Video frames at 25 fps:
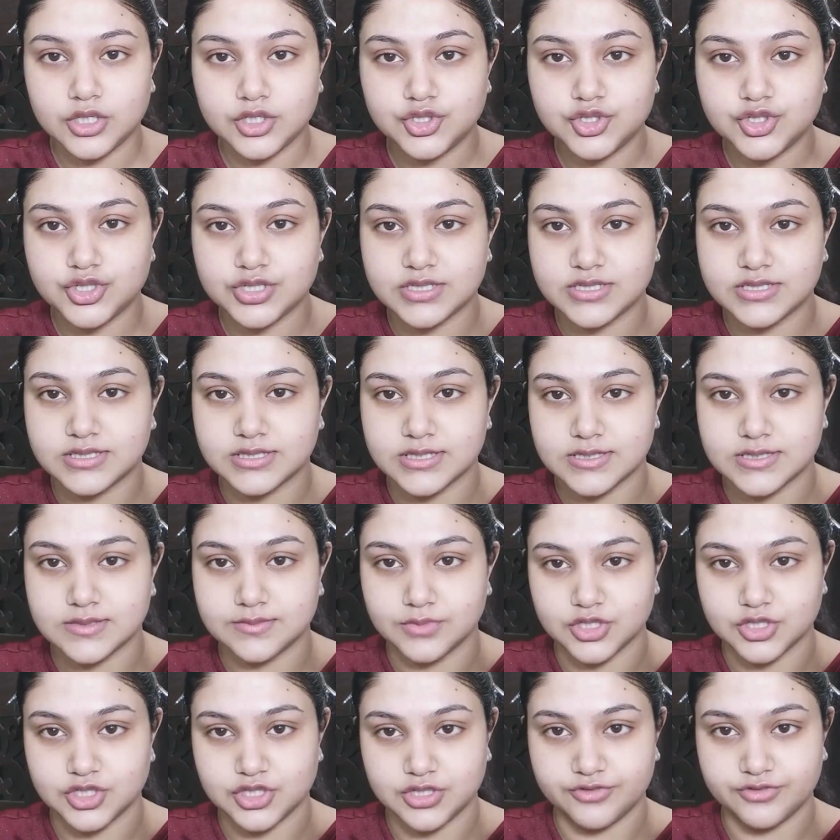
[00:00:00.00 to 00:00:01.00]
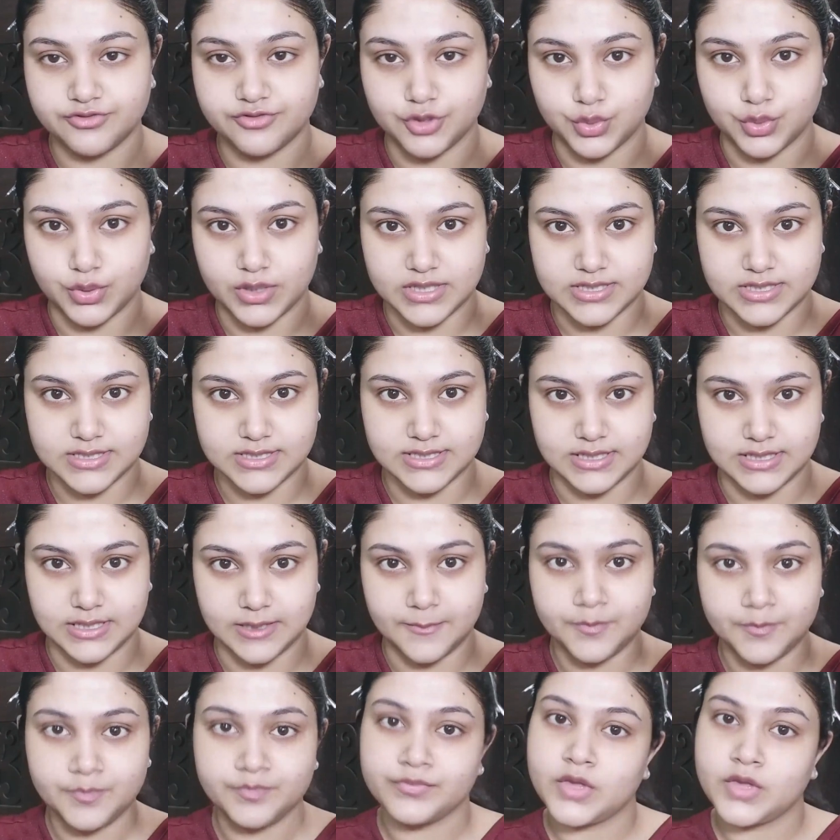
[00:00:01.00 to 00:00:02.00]
just this much, if you can
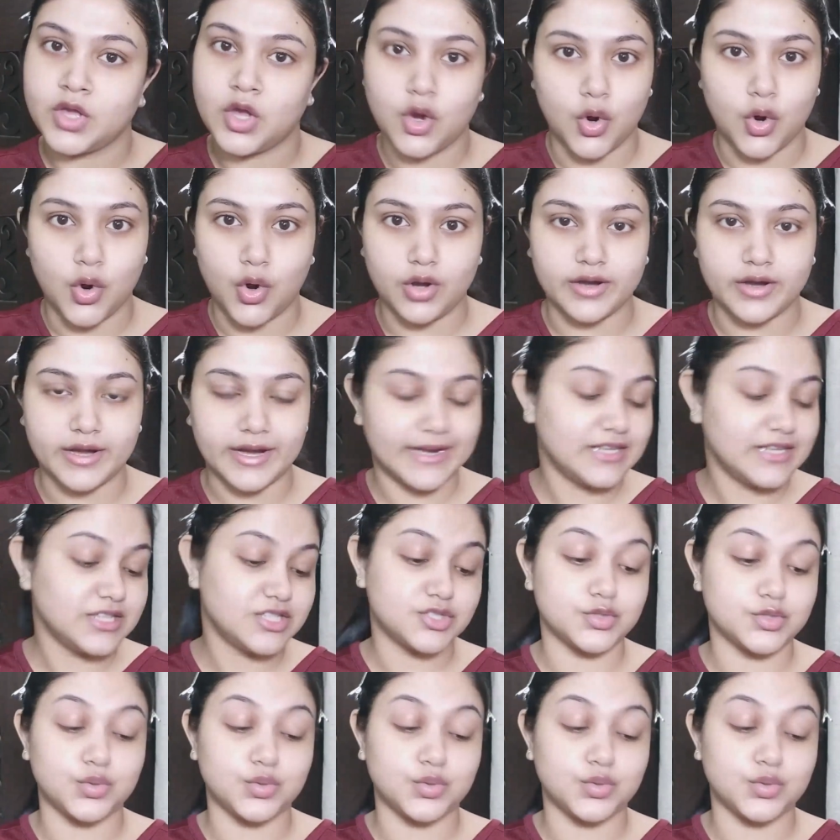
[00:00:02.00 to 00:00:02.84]
see. Alright,